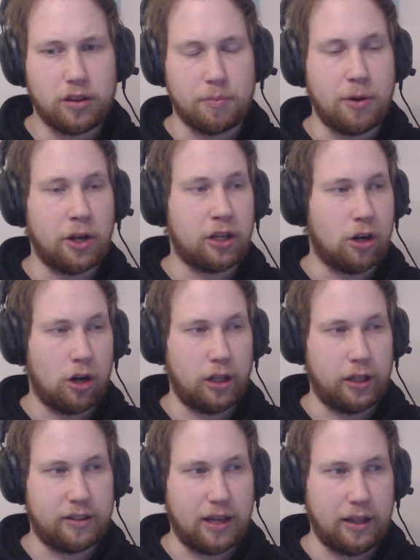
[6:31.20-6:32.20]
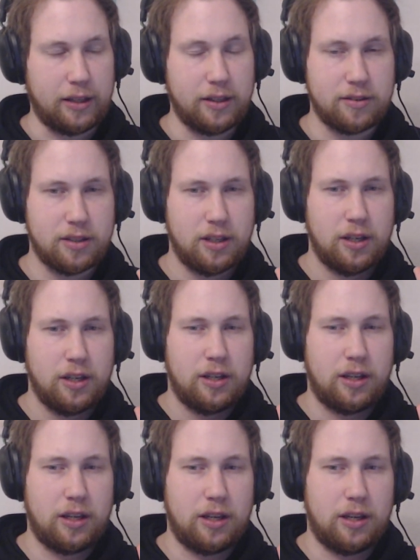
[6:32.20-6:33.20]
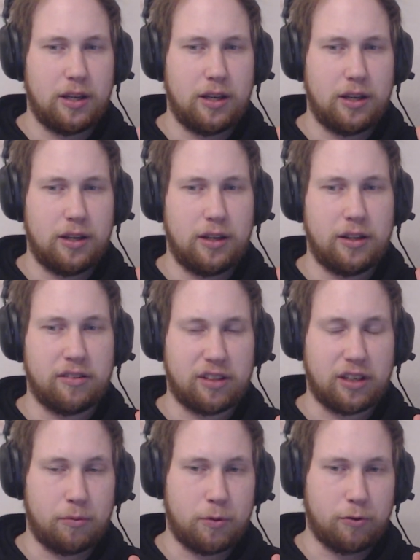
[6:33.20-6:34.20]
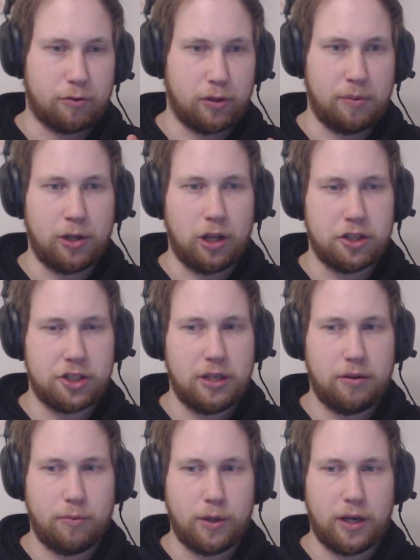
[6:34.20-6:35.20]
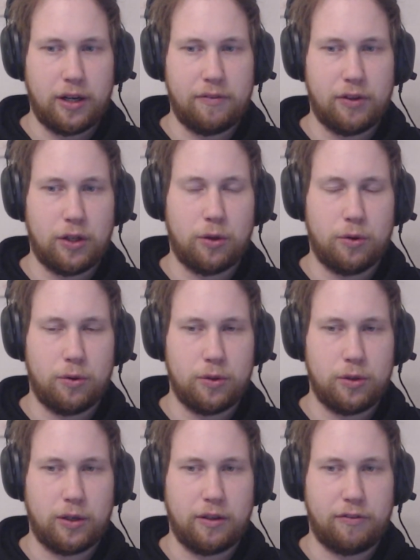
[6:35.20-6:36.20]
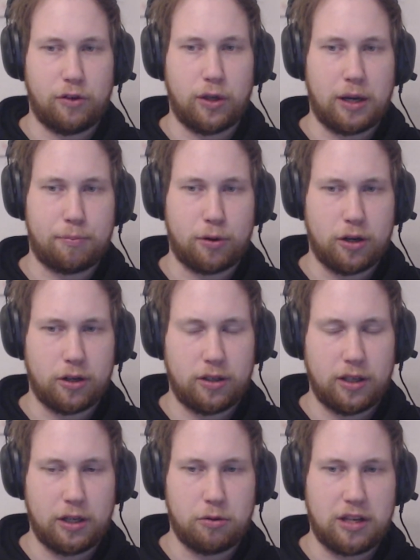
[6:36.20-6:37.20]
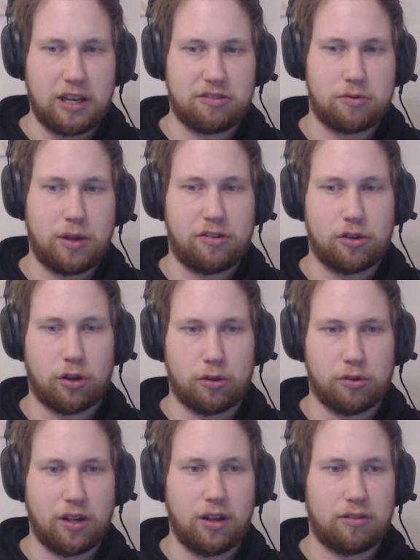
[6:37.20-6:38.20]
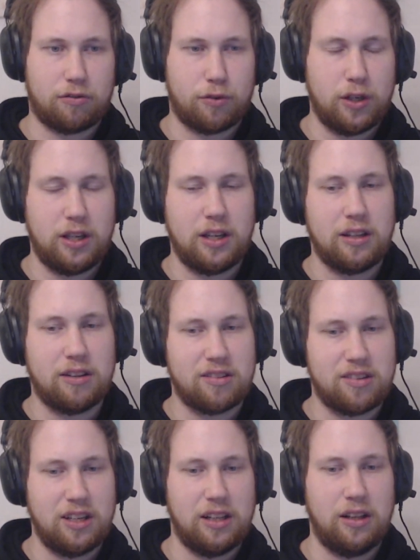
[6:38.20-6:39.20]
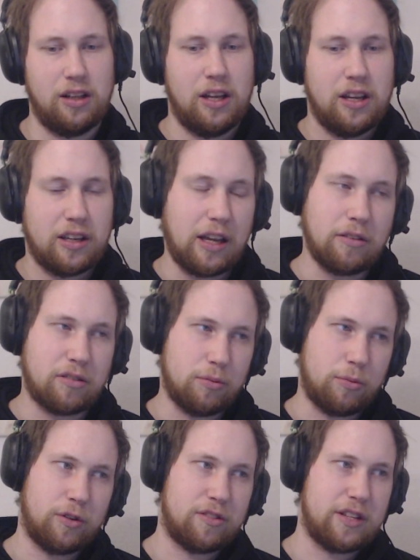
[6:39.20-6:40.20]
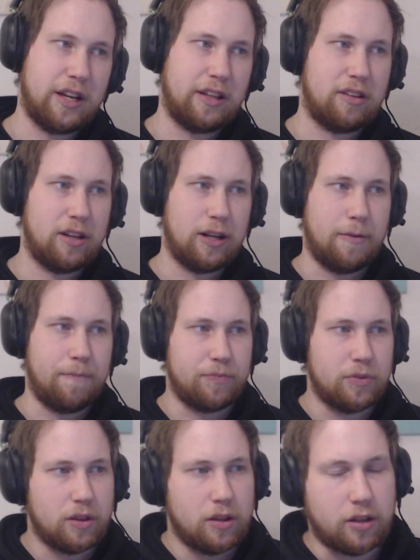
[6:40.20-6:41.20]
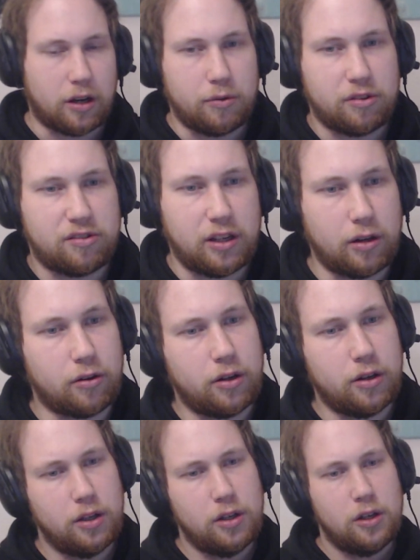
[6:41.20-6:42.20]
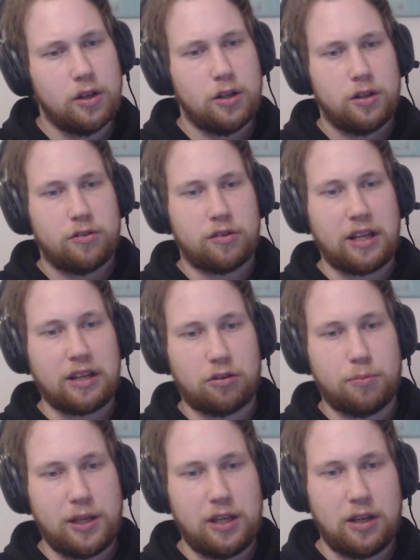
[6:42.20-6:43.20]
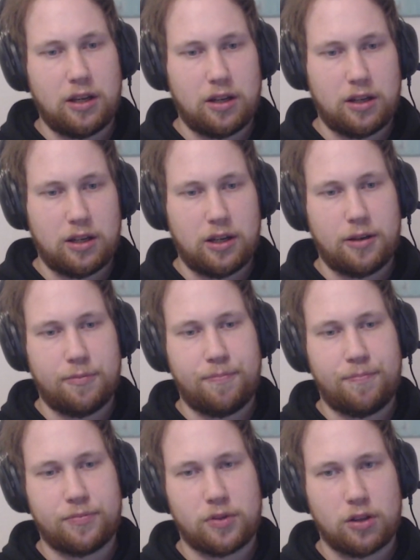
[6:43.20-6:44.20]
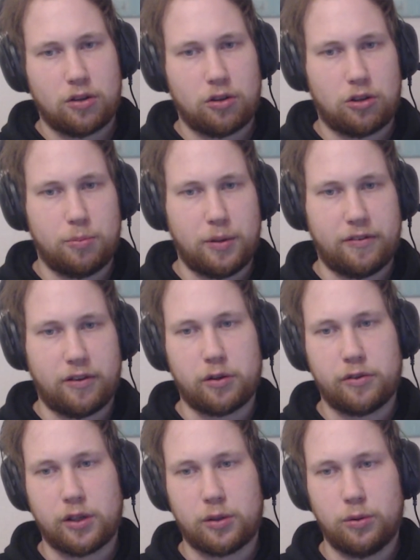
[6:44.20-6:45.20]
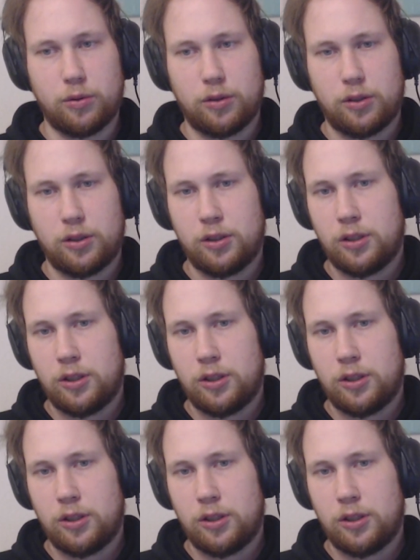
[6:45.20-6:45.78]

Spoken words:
Demonic Calling talent in the second row for Demonology, where even though if you get a proc and you cast Dreadstalkers and it's free, it still counts towards that Tyrant CDR. So that could be very, very cool.